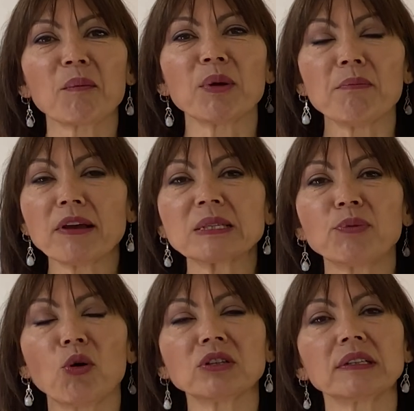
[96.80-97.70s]
But most
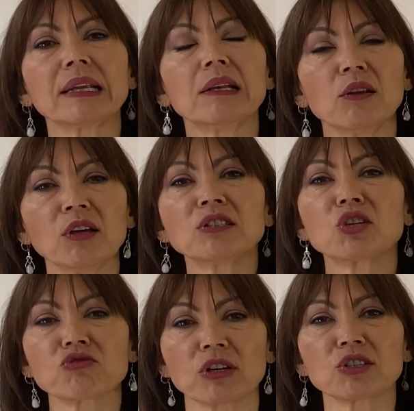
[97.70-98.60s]
importantly, learn to
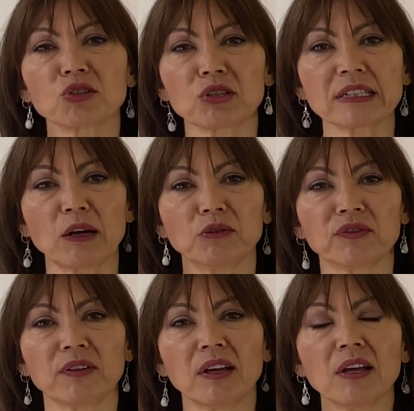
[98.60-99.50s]
trust
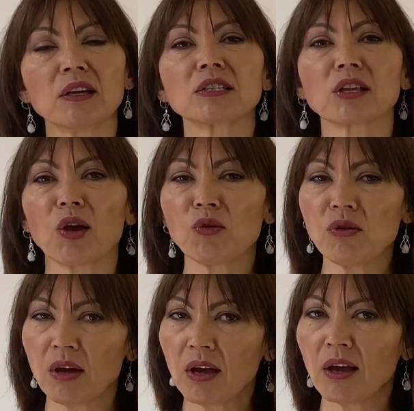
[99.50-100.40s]
yourself. So,
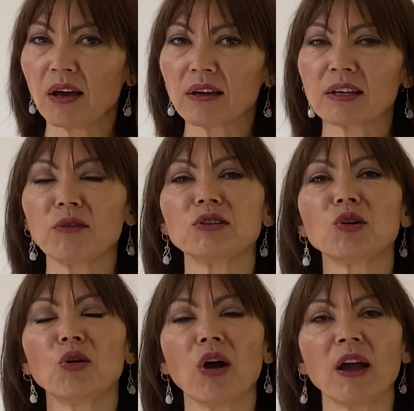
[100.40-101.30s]

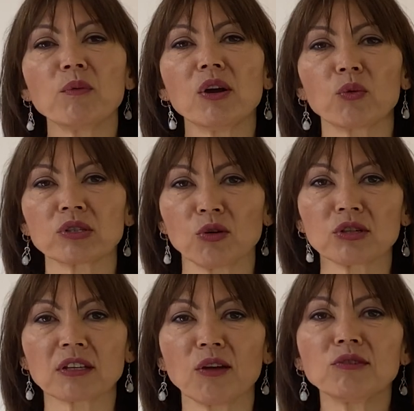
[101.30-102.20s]
your homework was
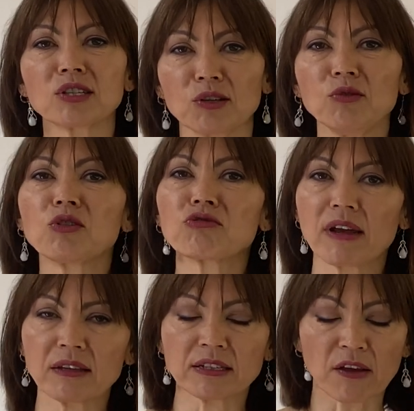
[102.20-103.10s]
also to
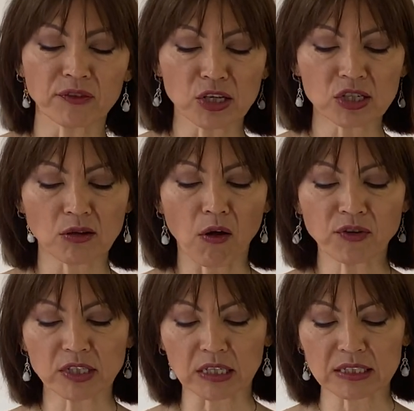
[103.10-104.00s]
create a definition of
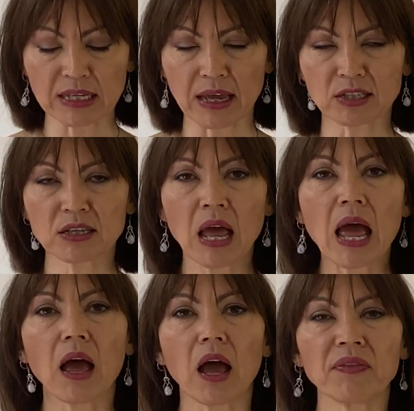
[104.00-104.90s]
success.
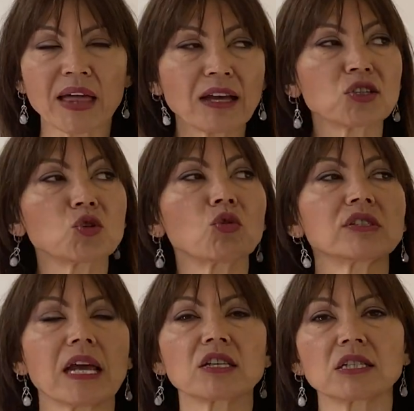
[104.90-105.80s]
And that's your
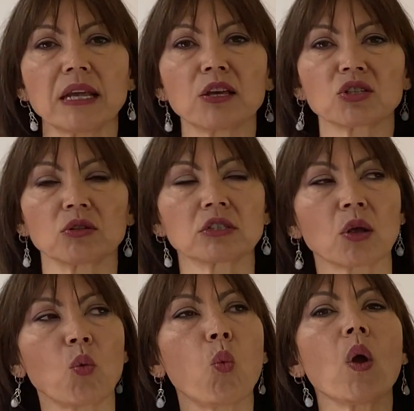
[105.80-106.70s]
destination, so
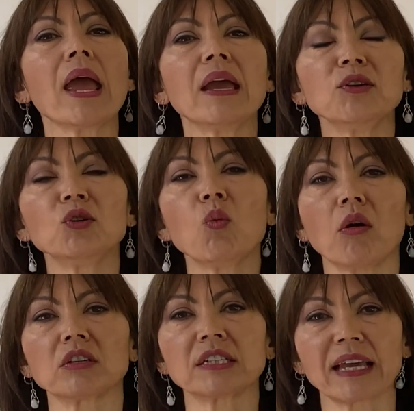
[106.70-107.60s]
where you
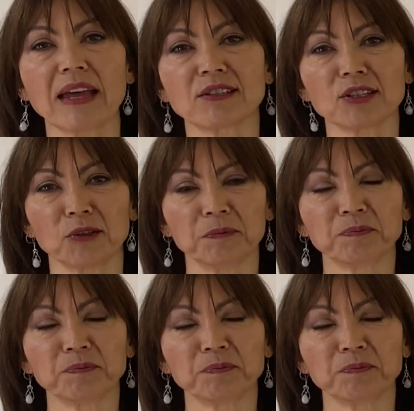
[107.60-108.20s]
want to get to.